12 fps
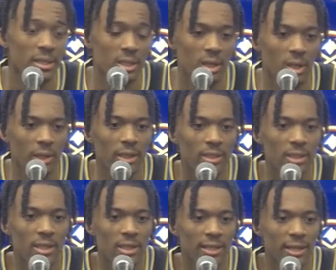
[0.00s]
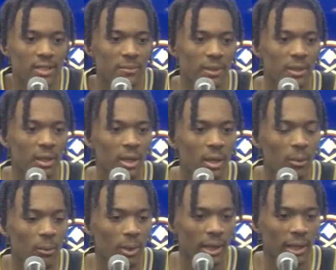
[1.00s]
And he texted me
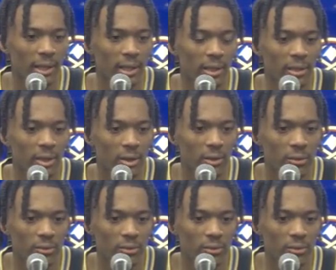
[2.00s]
one night, and you know,